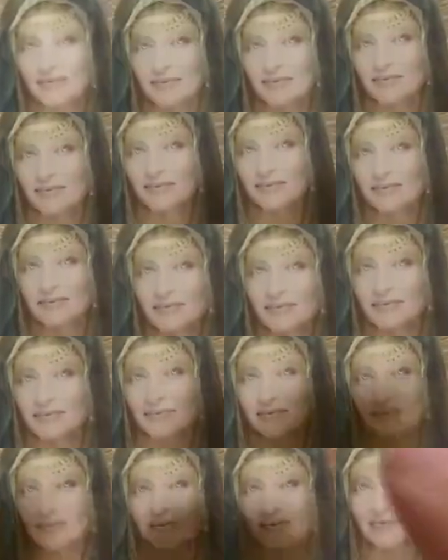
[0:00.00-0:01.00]
to do that,
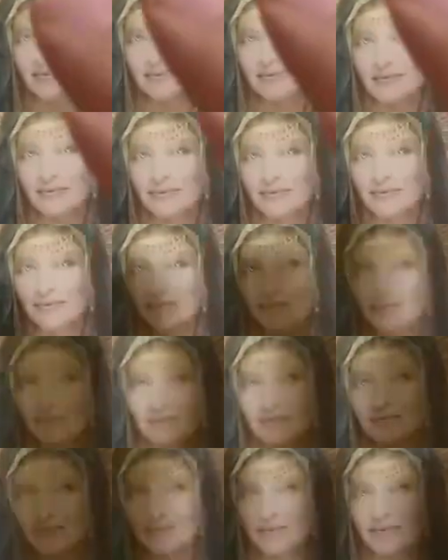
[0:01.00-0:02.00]
with
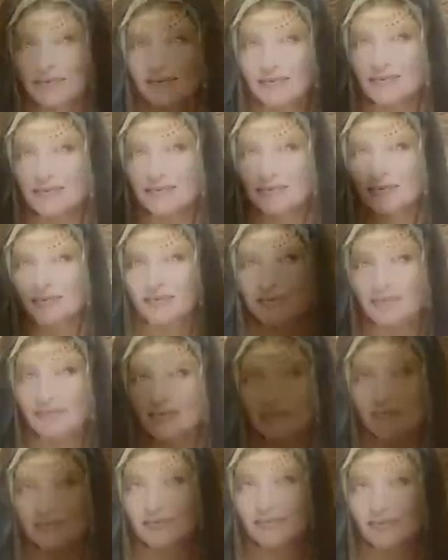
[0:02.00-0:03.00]
love, with
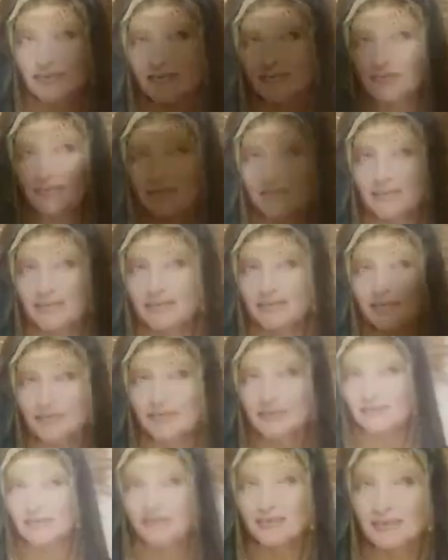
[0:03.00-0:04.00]
righteousness, and with
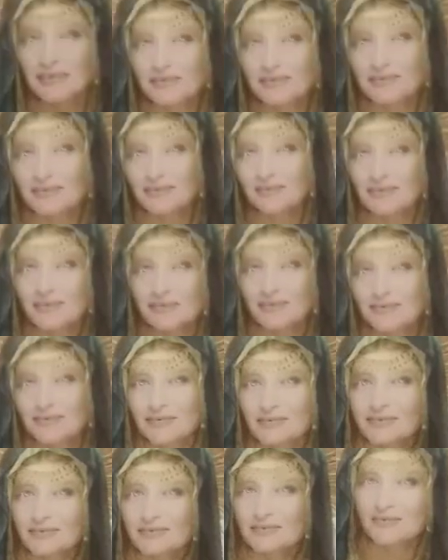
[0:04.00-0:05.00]
divine, in
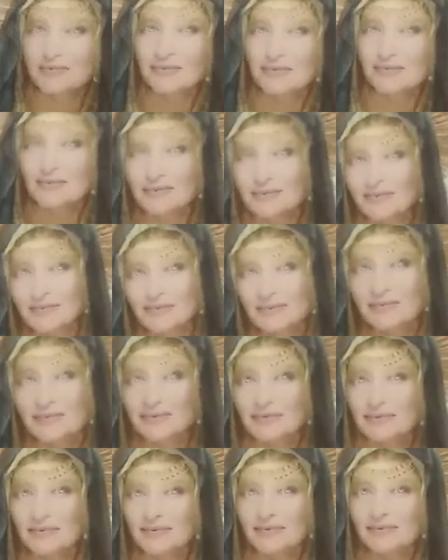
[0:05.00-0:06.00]
divine spirit.
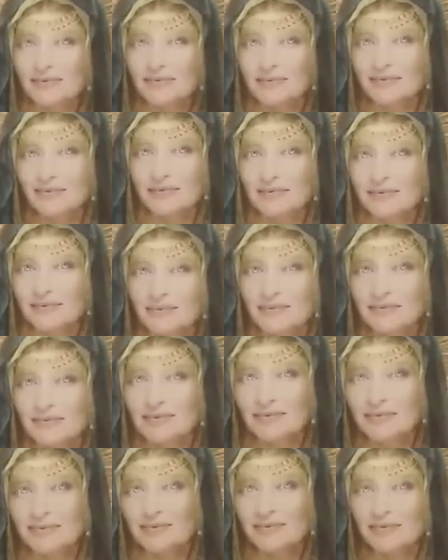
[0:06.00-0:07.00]
So
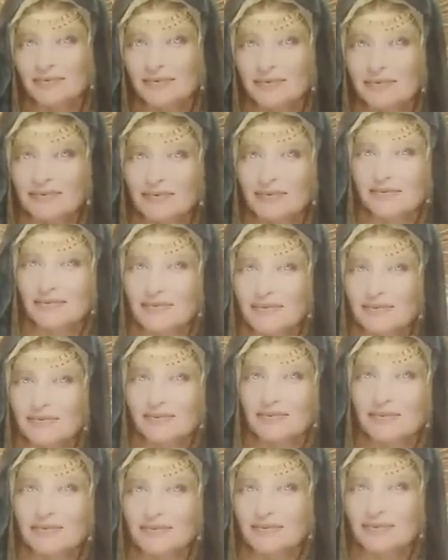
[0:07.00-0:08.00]
that's why I put
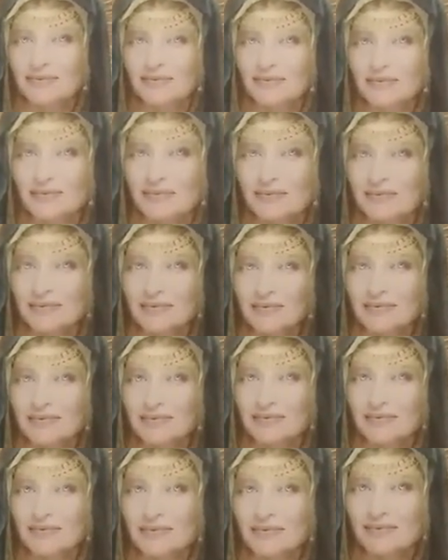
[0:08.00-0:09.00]
it there.
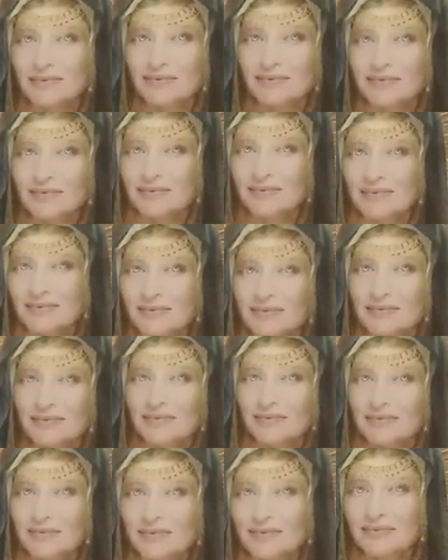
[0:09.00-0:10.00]
Mary,
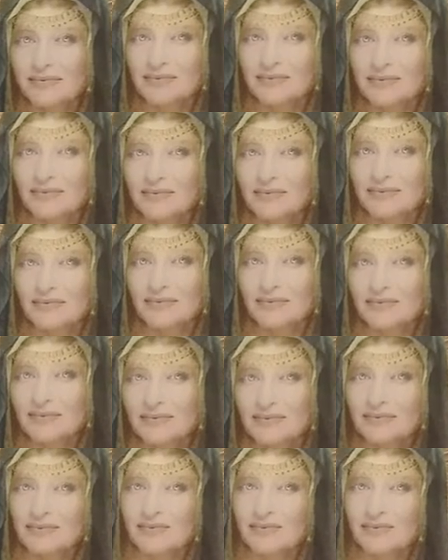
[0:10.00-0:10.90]
miracles.